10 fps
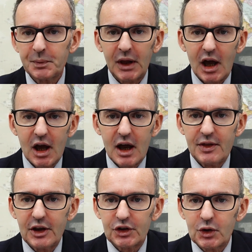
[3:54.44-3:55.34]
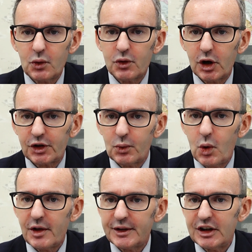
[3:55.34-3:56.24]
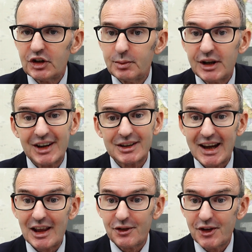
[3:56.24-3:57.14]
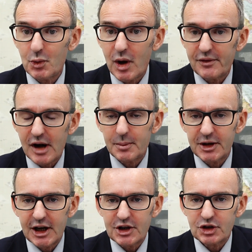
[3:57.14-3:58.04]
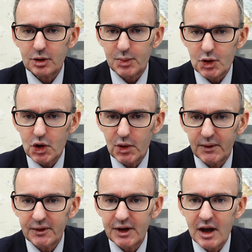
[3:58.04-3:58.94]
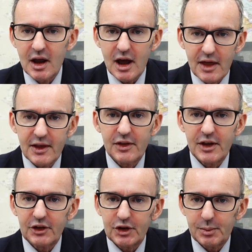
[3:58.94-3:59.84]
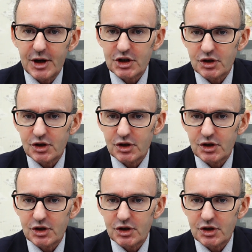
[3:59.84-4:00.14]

and there's an awful lot of work that needs to be done to get the fee waiver application approved, and then there's the pressure